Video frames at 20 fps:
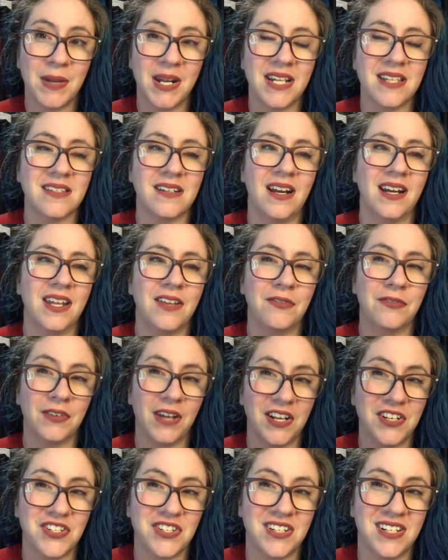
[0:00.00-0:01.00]
but it's not a
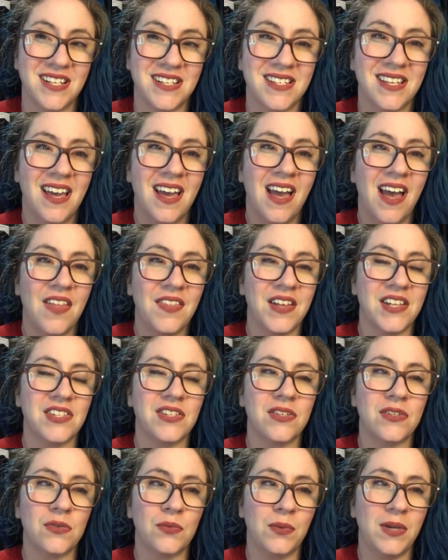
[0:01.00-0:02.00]
freshness
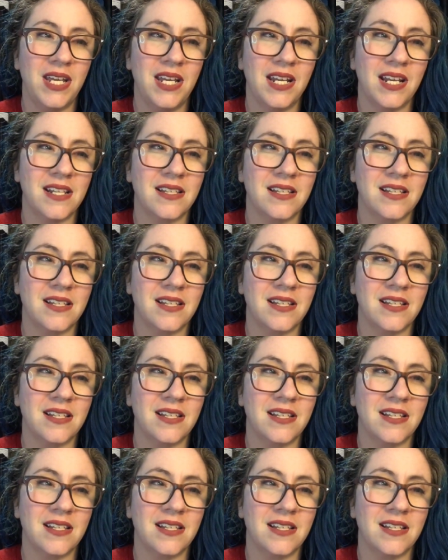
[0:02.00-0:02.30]
that's sweet.